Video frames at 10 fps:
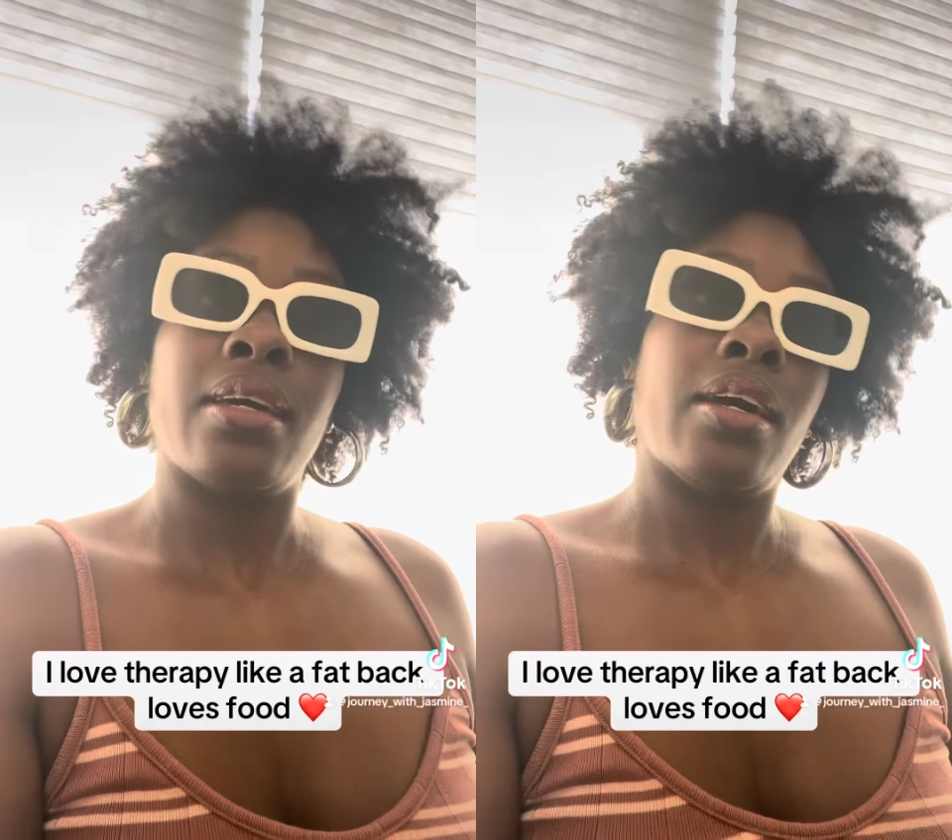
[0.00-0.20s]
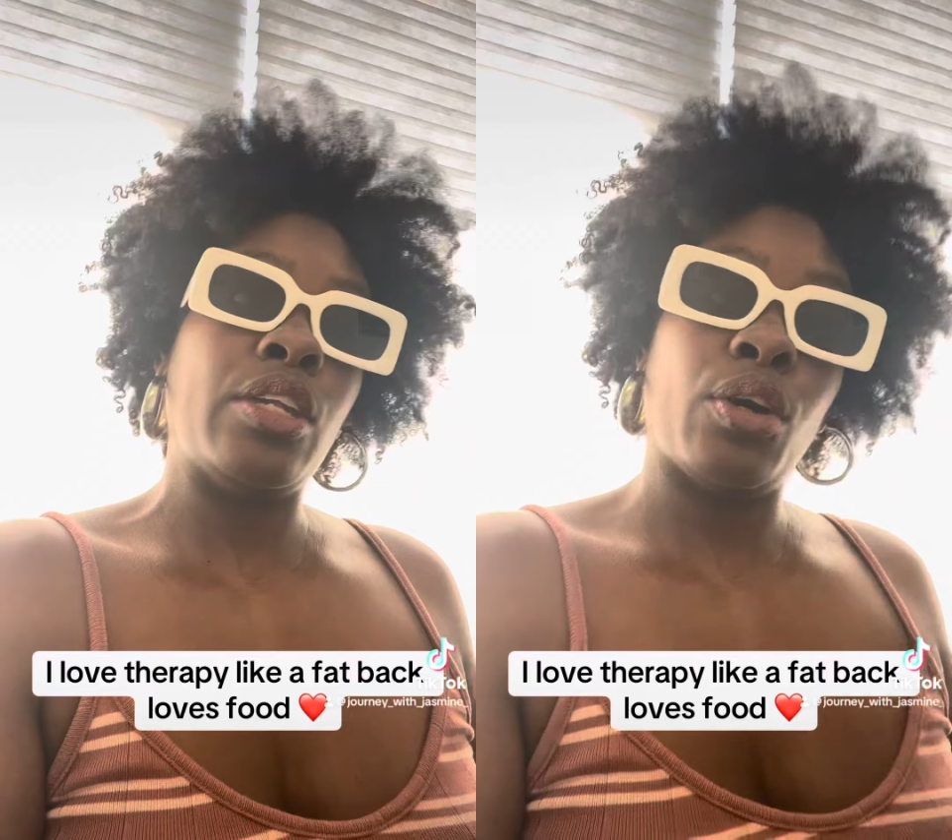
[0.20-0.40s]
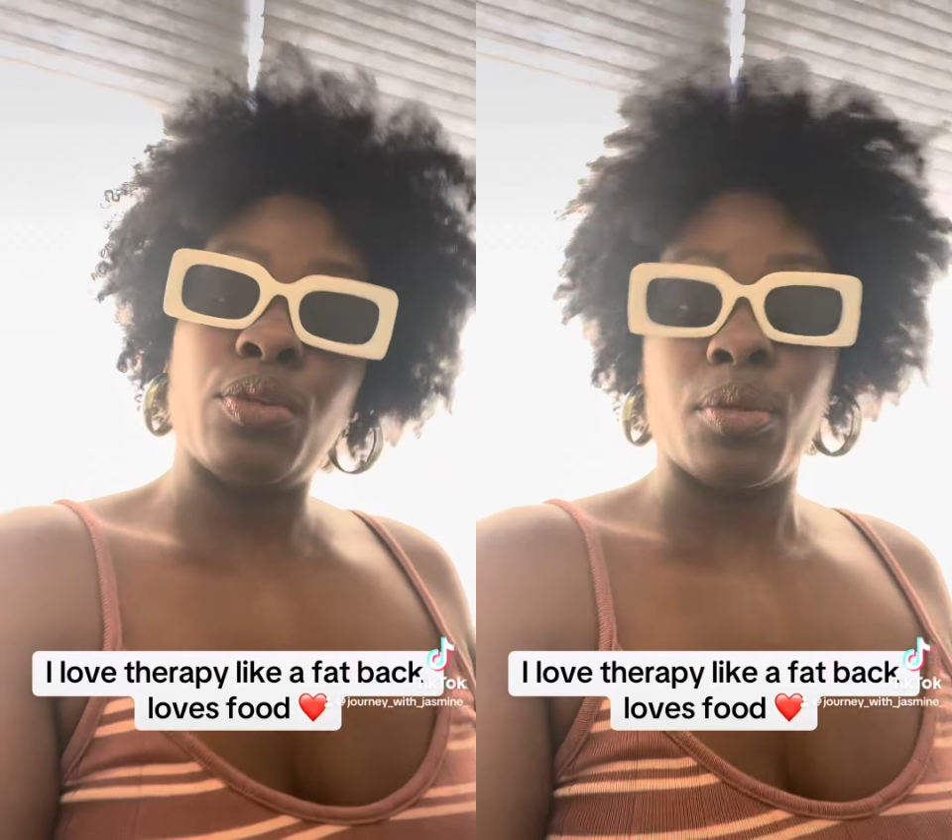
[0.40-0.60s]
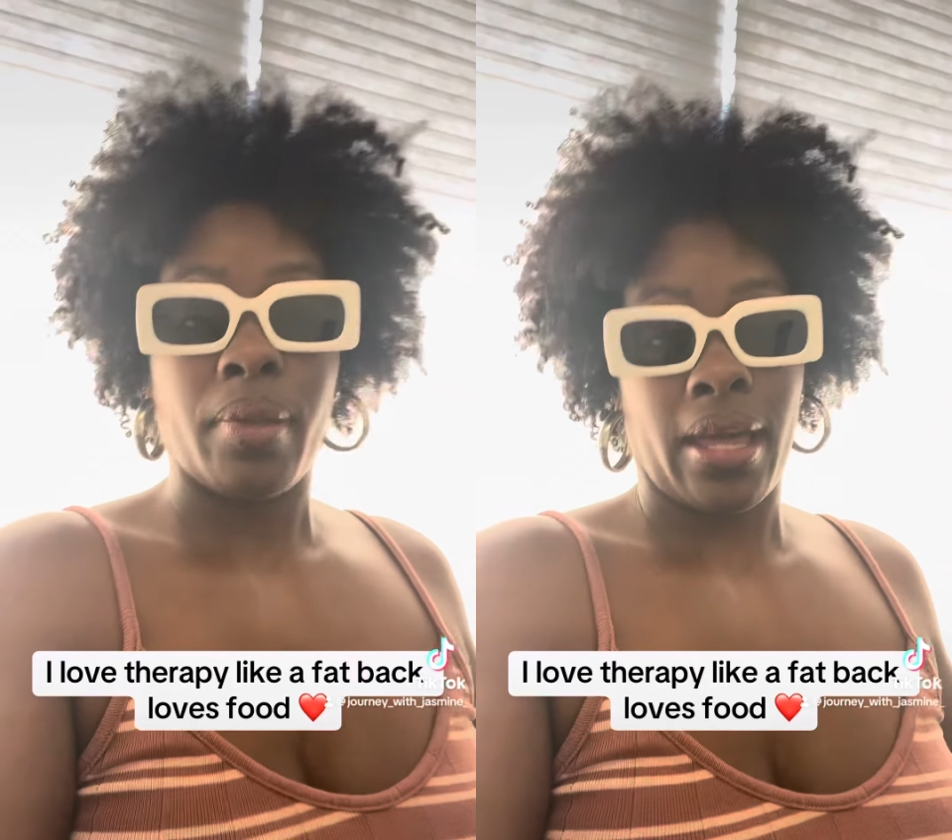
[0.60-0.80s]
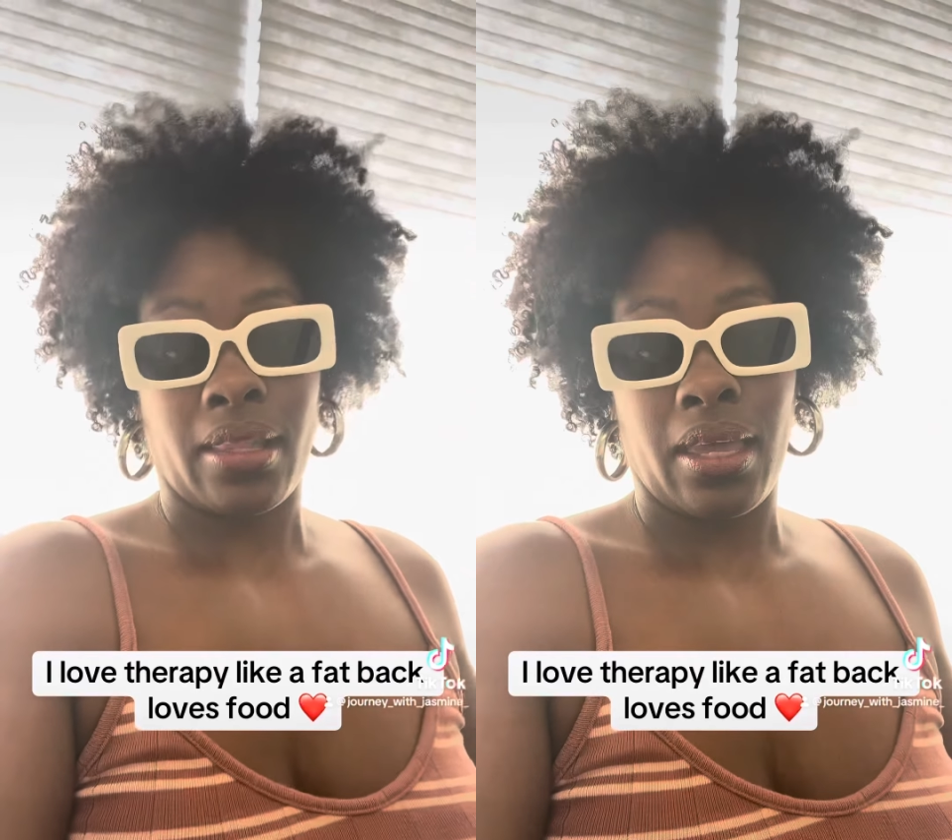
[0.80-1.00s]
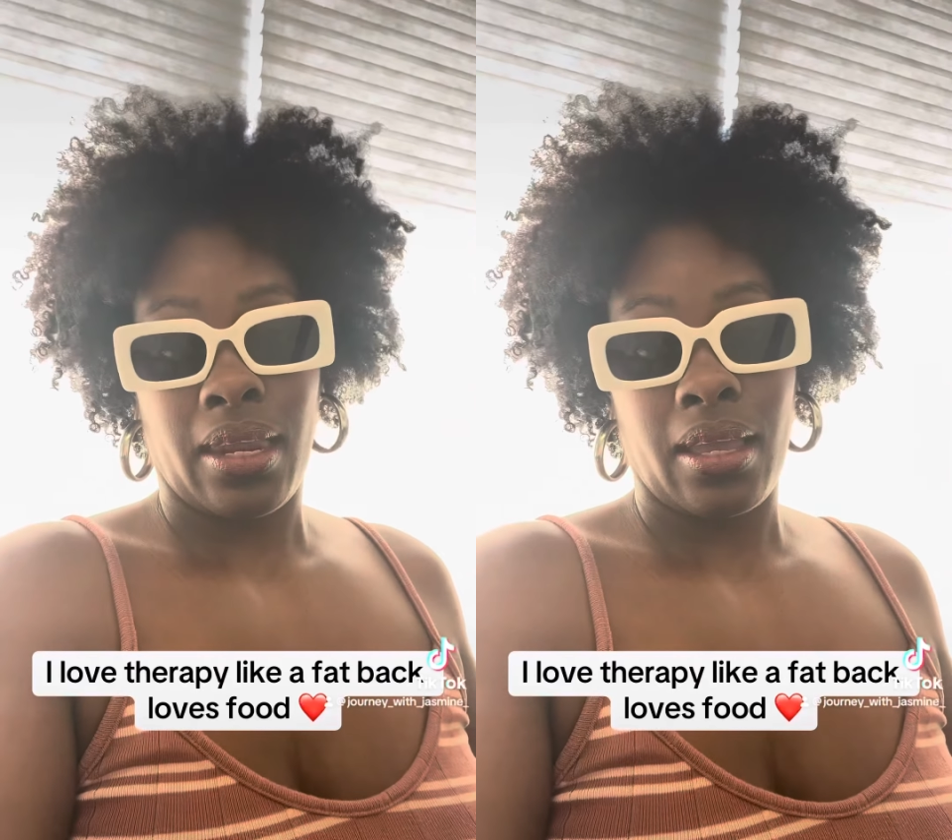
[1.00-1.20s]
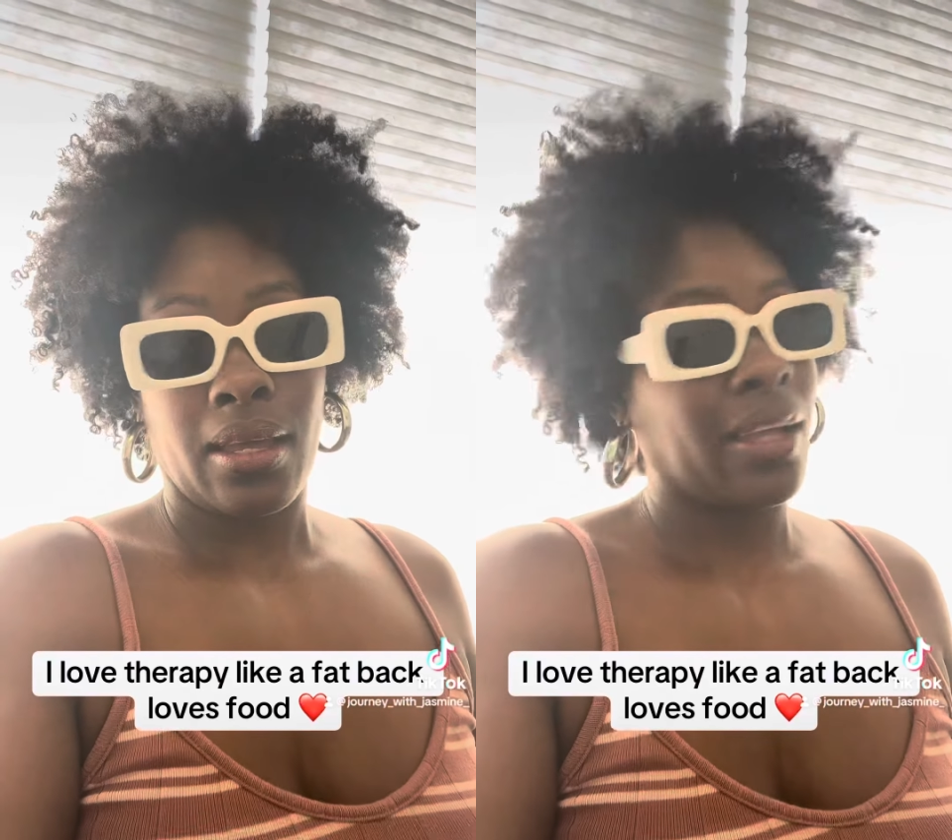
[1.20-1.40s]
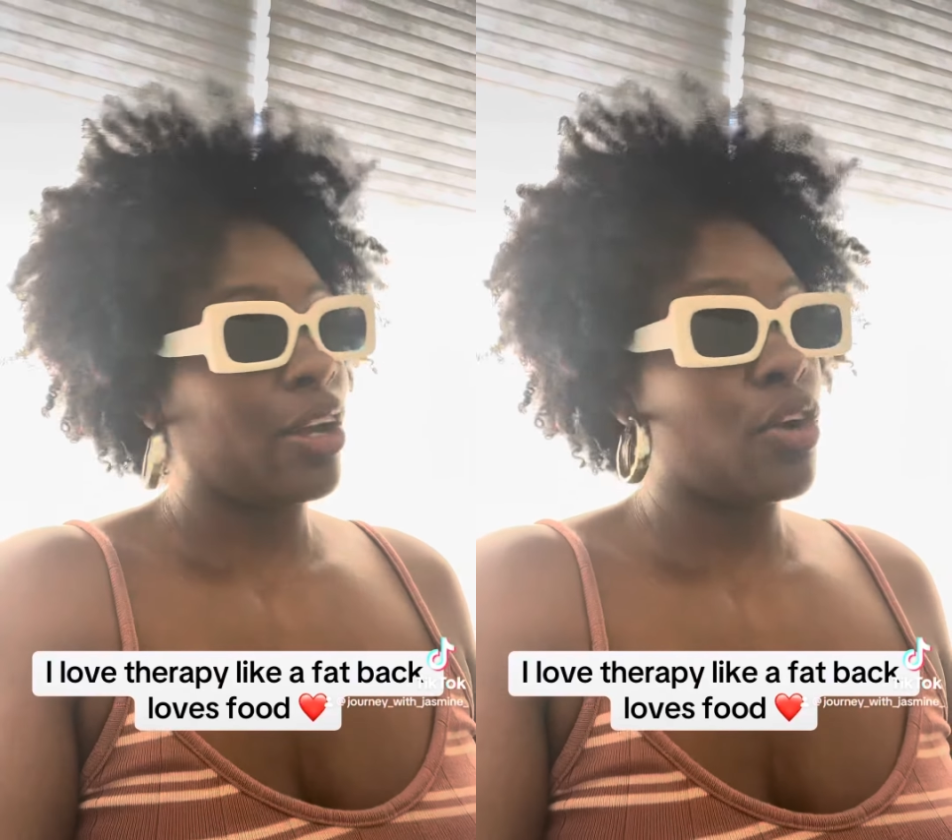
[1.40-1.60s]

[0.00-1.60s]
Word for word: an older black lady, like